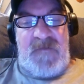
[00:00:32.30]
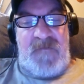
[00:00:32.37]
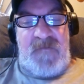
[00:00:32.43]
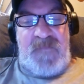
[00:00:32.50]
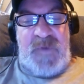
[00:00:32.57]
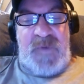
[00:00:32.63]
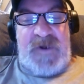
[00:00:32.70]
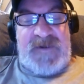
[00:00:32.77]

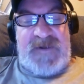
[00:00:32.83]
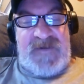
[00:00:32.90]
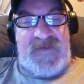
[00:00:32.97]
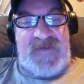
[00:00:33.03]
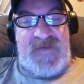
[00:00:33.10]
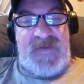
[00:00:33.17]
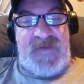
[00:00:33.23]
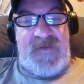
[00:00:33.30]

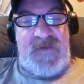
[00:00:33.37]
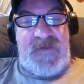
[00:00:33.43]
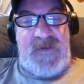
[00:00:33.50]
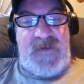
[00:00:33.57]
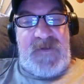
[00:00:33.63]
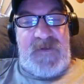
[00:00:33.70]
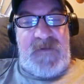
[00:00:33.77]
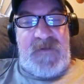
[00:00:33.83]
Prentice
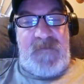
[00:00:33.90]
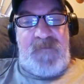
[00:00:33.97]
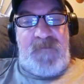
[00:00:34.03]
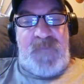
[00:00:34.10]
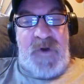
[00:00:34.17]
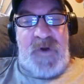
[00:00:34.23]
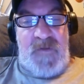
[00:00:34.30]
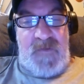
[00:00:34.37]

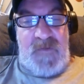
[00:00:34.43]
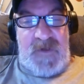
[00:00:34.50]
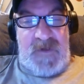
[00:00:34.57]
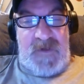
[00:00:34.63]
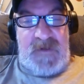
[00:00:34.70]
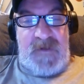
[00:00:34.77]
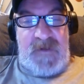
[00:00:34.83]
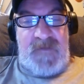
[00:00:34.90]
broke
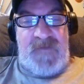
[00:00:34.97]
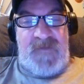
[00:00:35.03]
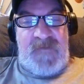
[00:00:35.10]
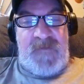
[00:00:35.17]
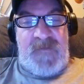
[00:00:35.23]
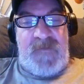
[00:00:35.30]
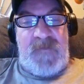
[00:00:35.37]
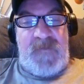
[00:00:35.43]

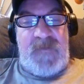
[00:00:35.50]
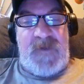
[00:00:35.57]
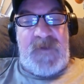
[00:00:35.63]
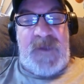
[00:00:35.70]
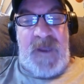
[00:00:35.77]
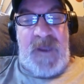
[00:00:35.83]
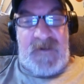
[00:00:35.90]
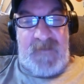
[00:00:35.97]
the
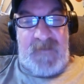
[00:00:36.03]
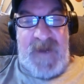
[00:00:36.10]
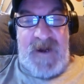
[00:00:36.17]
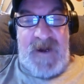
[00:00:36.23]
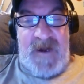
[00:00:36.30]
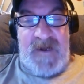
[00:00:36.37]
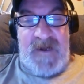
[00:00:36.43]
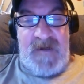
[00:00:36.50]
color
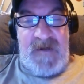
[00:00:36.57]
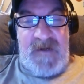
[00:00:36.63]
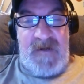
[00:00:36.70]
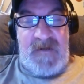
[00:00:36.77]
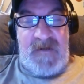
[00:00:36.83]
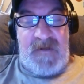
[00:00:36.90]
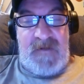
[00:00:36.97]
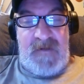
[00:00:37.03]
barrier
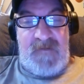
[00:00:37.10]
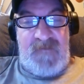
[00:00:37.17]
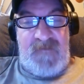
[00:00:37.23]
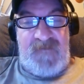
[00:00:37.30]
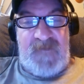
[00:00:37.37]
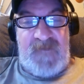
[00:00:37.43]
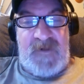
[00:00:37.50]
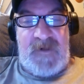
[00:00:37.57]

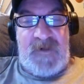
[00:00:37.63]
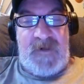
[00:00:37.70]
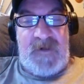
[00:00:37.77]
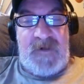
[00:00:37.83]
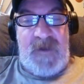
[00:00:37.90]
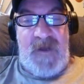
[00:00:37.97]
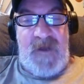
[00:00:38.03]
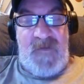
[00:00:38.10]
for
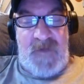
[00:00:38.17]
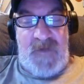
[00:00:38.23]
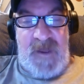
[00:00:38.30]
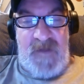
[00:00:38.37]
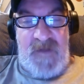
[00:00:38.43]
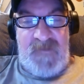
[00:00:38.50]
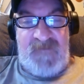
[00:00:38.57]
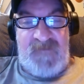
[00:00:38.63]

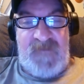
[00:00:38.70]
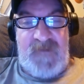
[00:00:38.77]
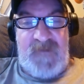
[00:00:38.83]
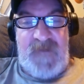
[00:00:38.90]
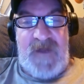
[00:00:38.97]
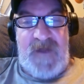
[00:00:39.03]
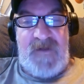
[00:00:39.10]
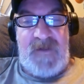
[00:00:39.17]
Oklahoma
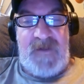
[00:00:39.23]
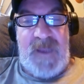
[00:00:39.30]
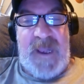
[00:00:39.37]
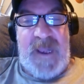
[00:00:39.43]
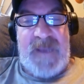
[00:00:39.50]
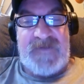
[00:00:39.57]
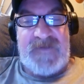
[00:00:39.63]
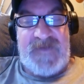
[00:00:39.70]
football
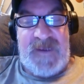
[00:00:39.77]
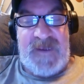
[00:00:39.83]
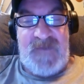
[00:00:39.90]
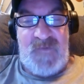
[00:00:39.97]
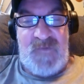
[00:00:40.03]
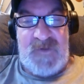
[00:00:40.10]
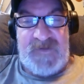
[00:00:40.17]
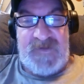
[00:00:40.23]
as he
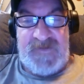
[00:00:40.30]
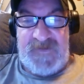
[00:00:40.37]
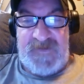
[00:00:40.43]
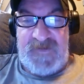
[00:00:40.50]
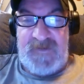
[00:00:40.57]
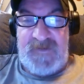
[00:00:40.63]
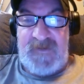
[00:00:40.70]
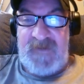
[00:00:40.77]

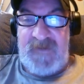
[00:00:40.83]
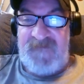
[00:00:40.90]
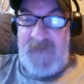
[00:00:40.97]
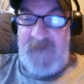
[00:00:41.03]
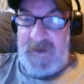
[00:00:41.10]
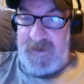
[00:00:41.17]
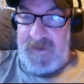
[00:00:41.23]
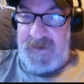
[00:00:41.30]
was the
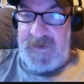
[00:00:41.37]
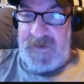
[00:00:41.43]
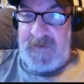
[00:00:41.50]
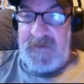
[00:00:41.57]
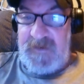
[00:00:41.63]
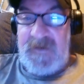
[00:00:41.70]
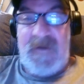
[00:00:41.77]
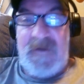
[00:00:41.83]
first
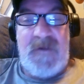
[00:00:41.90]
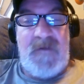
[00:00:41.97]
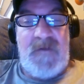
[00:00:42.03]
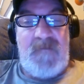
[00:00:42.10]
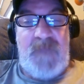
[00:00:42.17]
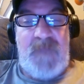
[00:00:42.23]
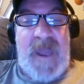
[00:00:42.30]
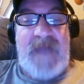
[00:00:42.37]

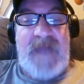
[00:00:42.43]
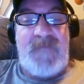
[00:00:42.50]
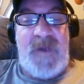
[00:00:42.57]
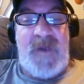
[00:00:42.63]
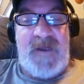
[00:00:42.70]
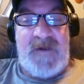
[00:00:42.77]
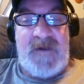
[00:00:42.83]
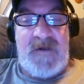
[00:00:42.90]
black
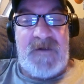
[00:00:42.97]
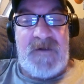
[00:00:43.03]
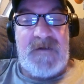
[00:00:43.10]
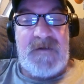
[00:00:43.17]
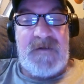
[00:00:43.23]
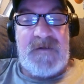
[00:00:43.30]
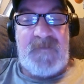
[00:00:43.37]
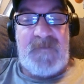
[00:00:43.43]
player
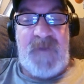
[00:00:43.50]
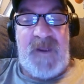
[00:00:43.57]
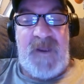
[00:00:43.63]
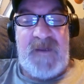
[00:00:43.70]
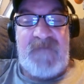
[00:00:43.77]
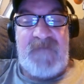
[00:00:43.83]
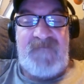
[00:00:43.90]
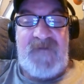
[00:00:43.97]
to
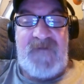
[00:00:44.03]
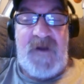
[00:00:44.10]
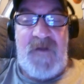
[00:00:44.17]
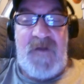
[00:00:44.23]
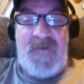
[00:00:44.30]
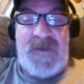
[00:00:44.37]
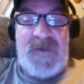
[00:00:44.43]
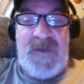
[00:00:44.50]
play for
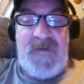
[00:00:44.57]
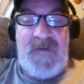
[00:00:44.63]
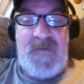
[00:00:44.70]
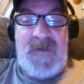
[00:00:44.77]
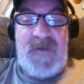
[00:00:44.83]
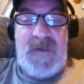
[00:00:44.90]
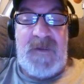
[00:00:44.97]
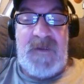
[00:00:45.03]
OU.
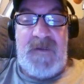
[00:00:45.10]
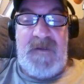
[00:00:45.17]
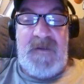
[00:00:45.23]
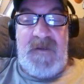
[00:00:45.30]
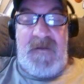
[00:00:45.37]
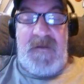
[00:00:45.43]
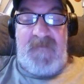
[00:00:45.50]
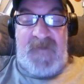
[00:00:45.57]

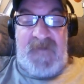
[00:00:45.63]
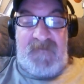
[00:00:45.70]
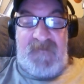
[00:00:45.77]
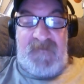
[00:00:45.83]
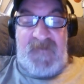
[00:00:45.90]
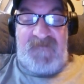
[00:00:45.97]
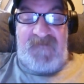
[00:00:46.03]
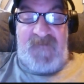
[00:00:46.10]
But
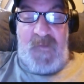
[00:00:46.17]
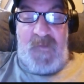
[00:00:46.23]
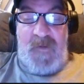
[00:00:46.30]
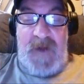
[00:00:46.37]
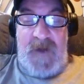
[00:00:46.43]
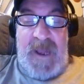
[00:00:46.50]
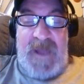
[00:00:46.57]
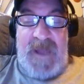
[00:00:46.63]

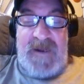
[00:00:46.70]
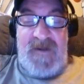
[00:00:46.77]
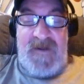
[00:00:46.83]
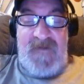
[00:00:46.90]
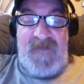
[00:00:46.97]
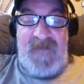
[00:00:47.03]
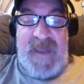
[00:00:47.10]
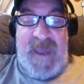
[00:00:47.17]
before I
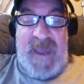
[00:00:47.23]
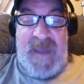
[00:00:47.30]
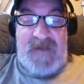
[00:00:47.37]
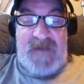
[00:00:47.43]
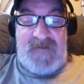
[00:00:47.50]
do that,